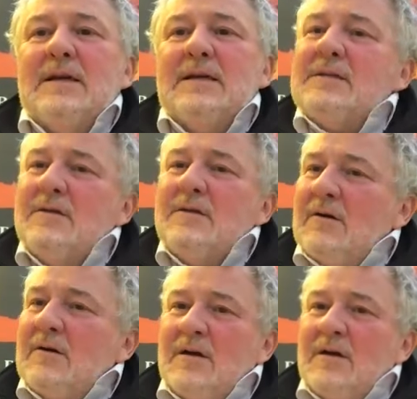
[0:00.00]
It is
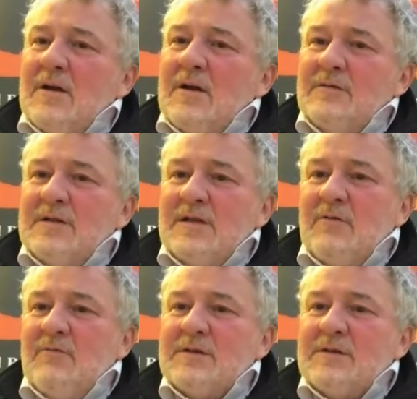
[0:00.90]
not a
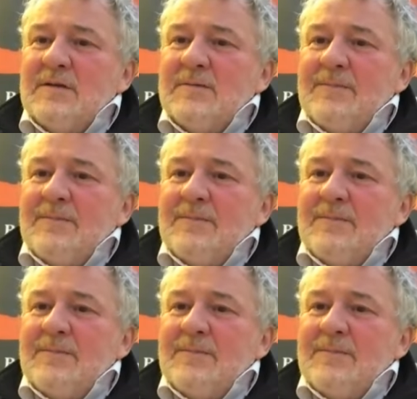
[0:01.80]
continuous